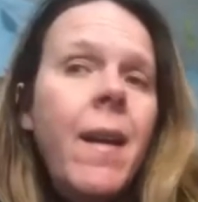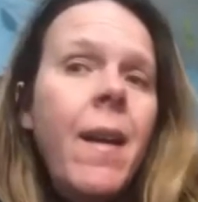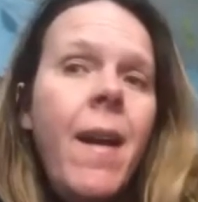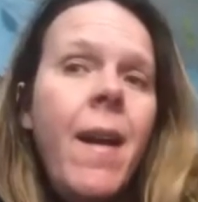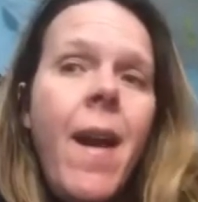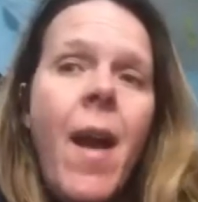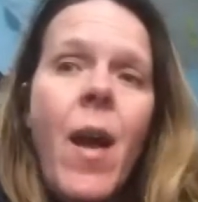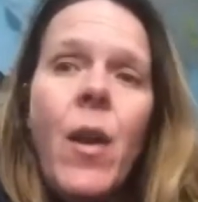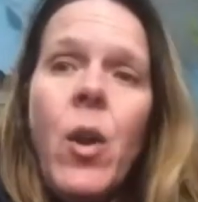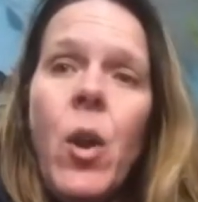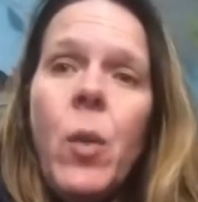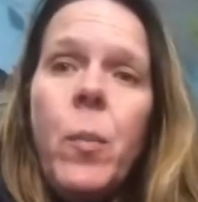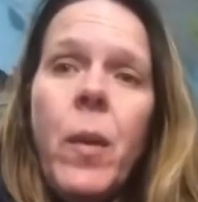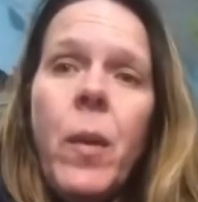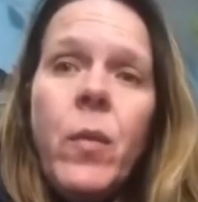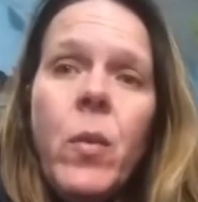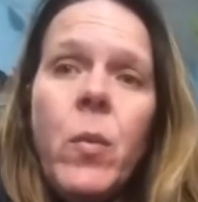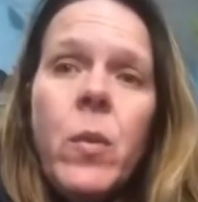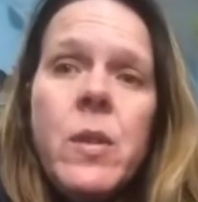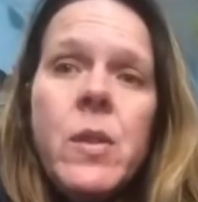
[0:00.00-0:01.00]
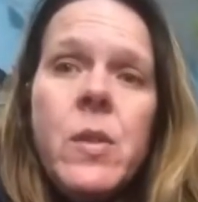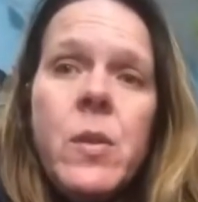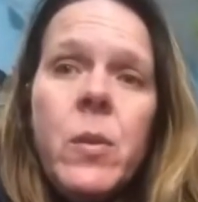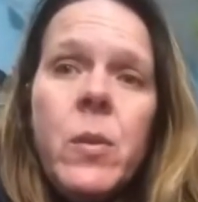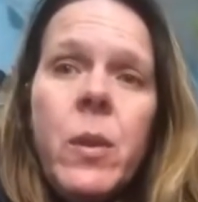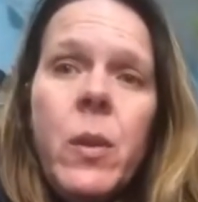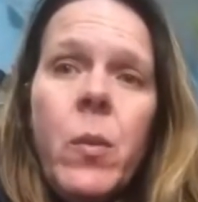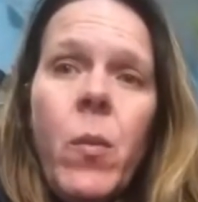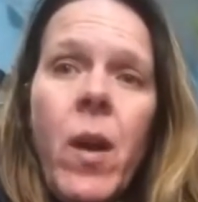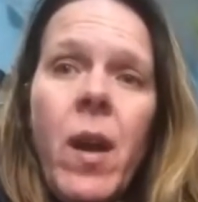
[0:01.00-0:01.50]
and hope everyone's doing
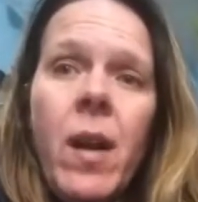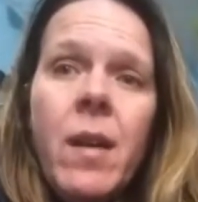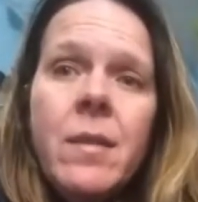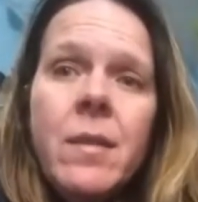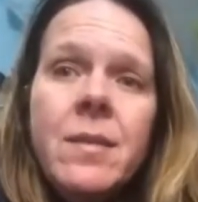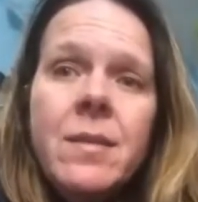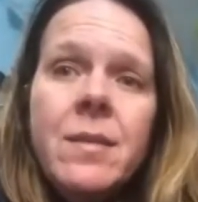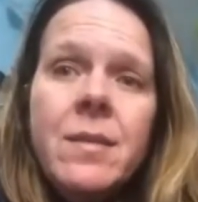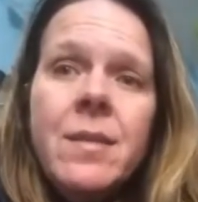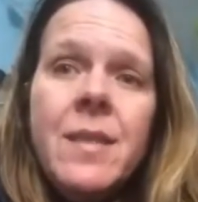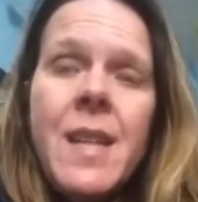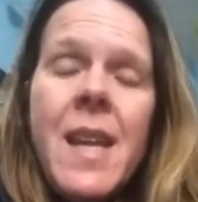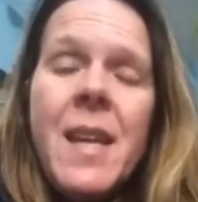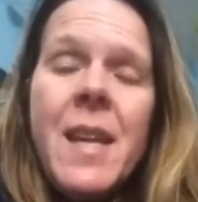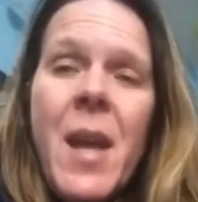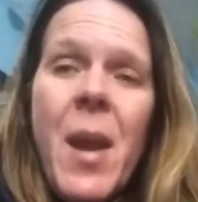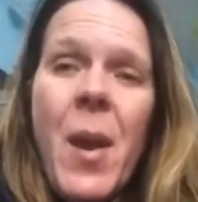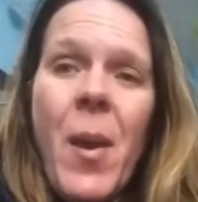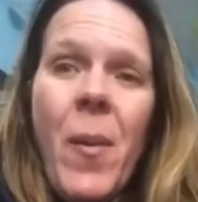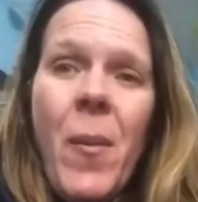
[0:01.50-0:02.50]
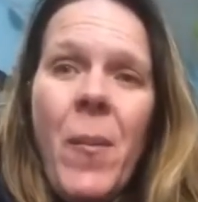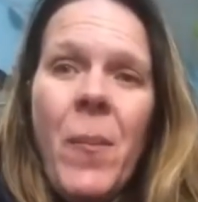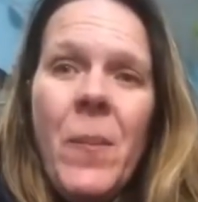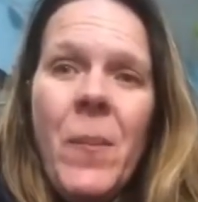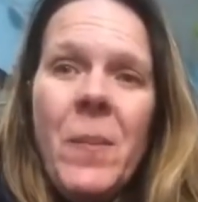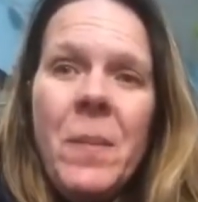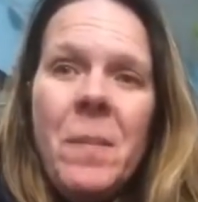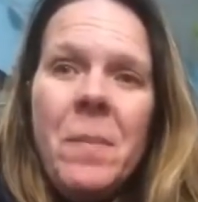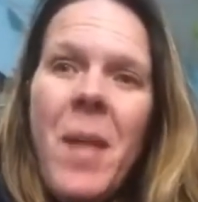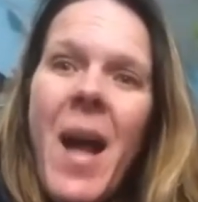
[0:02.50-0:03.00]
well. Take care.
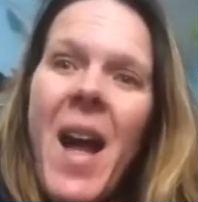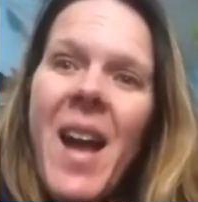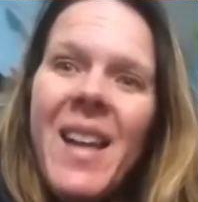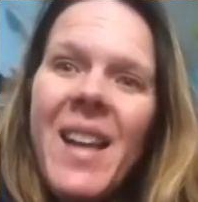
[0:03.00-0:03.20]
Bye.